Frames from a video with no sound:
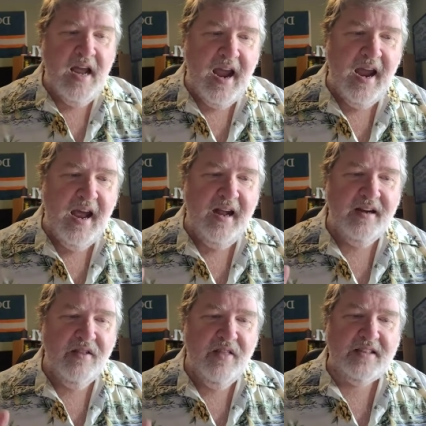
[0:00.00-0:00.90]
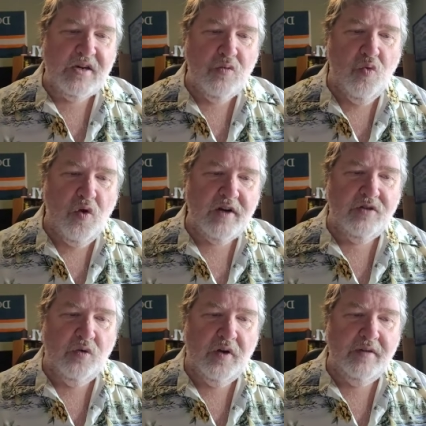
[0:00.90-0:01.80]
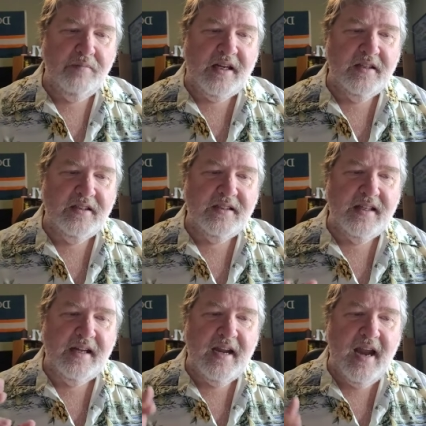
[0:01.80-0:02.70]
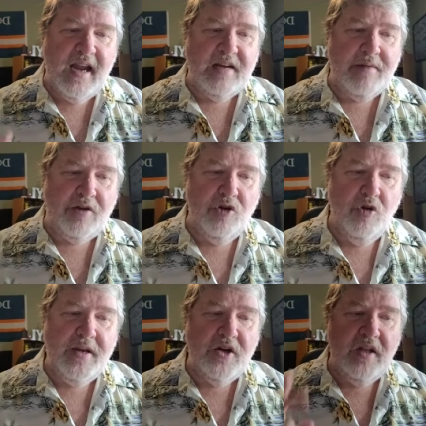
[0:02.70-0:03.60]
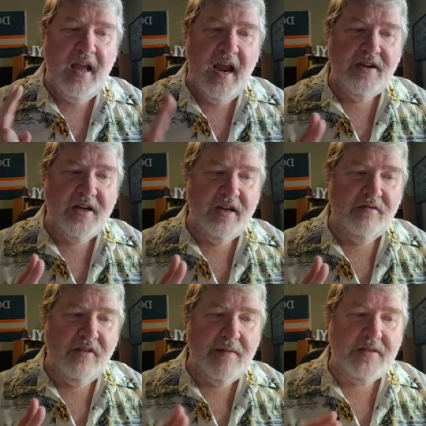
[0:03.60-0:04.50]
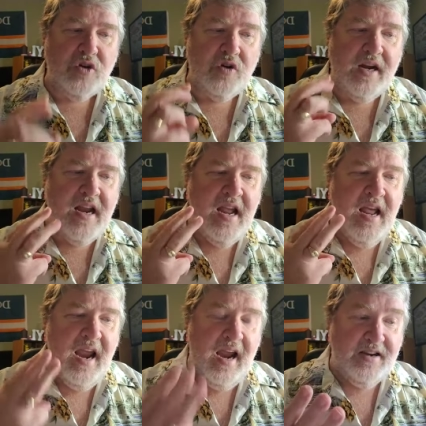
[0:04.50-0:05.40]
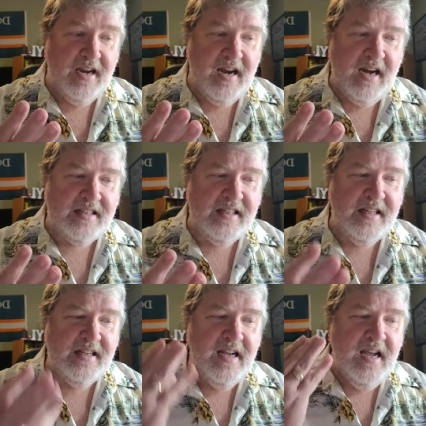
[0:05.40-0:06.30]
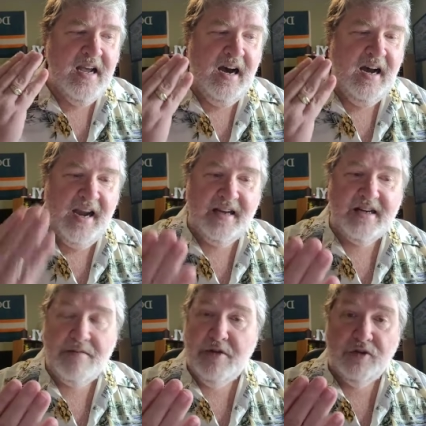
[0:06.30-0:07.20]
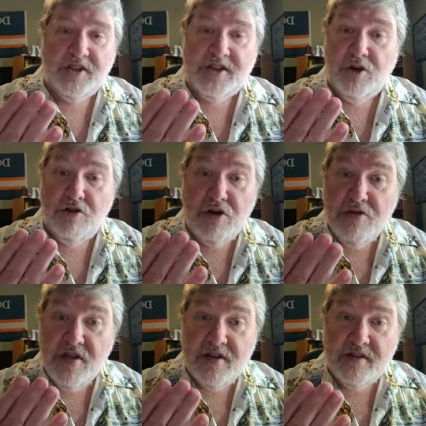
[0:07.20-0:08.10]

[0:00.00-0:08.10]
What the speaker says: and that's a wonderful one because antimicrobial, anti-inflammatory, antioxidant, anti-mutant cell growth.